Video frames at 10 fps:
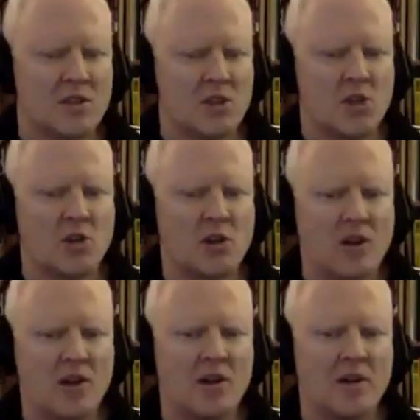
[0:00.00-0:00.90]
Sure.
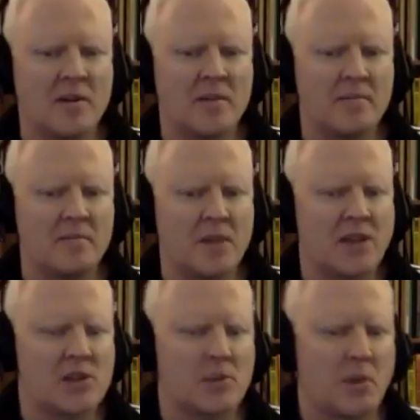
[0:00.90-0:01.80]
I
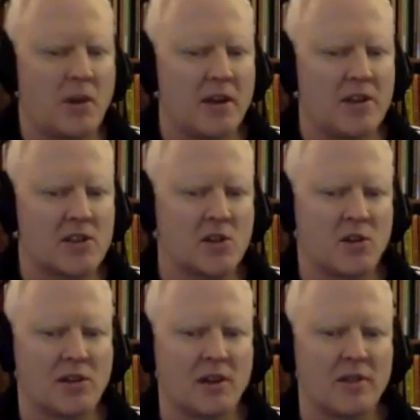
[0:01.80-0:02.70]
guess your podcast is
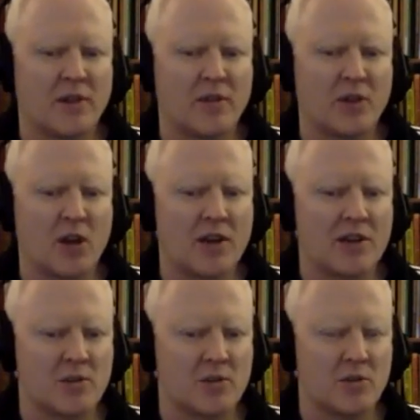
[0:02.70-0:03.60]
called Life After High
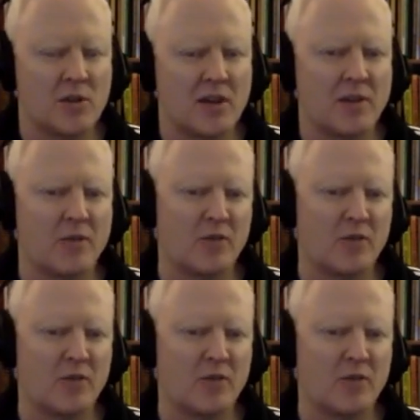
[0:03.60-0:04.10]
School, and the